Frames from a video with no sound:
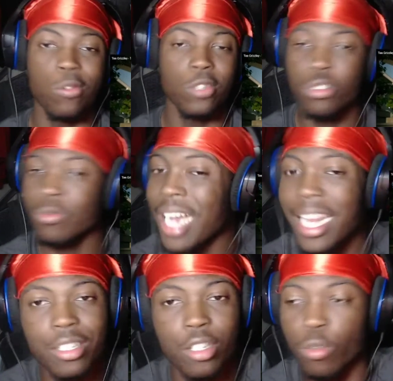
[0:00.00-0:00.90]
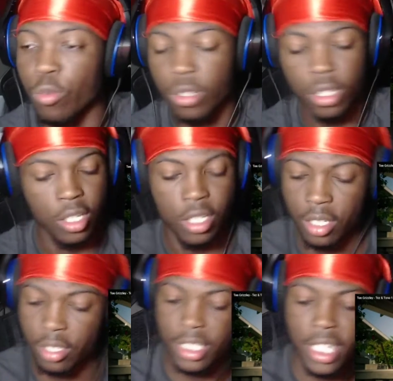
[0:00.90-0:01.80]
You got to go. You know what I'm
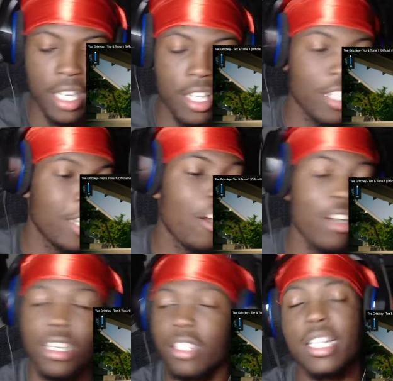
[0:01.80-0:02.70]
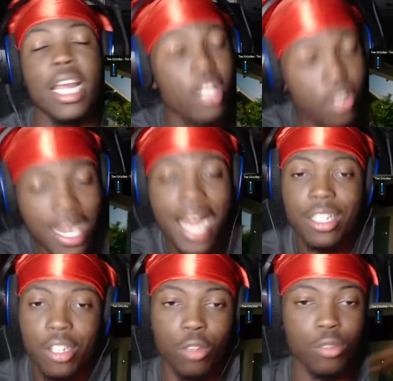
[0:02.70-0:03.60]
saying? And they you got to go.